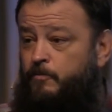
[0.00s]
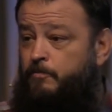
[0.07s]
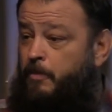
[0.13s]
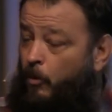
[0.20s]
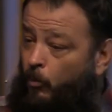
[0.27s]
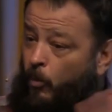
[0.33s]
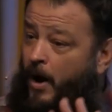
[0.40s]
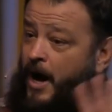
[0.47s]

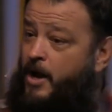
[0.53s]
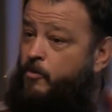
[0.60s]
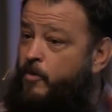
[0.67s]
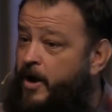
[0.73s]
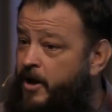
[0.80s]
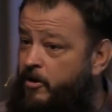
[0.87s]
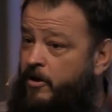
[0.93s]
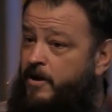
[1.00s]
But one
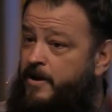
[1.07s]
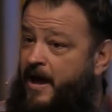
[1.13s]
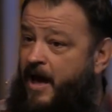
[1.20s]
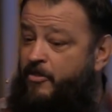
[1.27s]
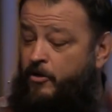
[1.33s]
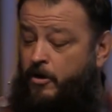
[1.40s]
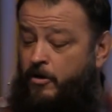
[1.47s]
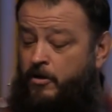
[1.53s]
way or
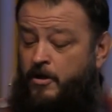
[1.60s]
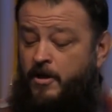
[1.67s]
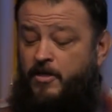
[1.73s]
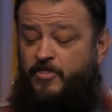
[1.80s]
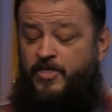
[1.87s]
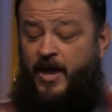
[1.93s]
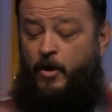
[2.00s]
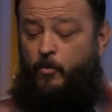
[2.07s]
another,
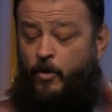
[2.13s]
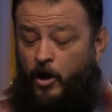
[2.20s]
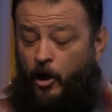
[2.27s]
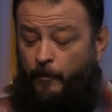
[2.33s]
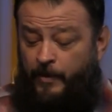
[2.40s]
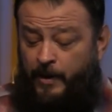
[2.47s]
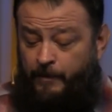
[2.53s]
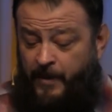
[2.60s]
they will
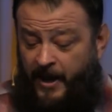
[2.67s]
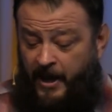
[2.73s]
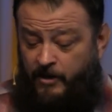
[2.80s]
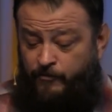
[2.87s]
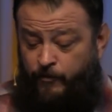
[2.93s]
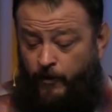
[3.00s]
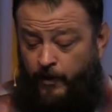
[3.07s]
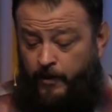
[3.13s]
be paid
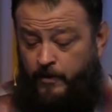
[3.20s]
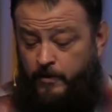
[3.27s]
for.